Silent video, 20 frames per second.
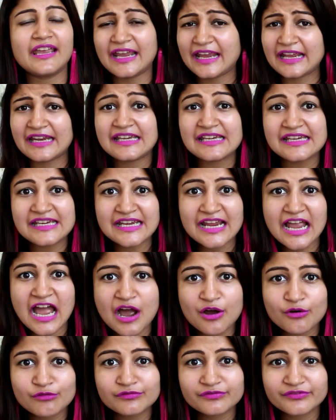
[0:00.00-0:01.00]
any
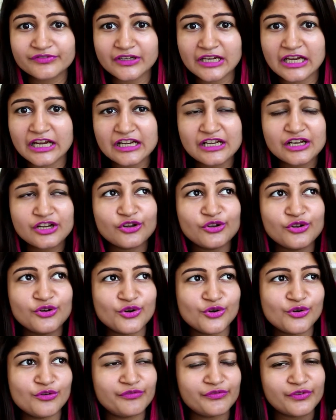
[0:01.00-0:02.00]
outfit
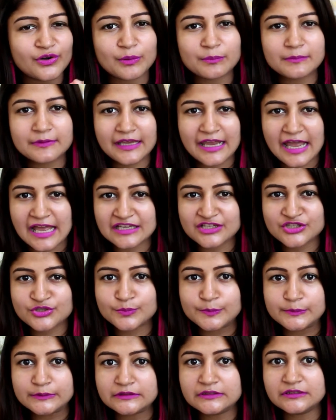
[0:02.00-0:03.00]
go from
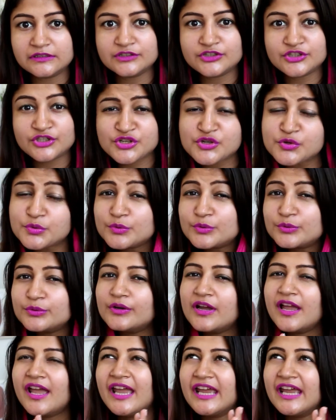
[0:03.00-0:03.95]
casual to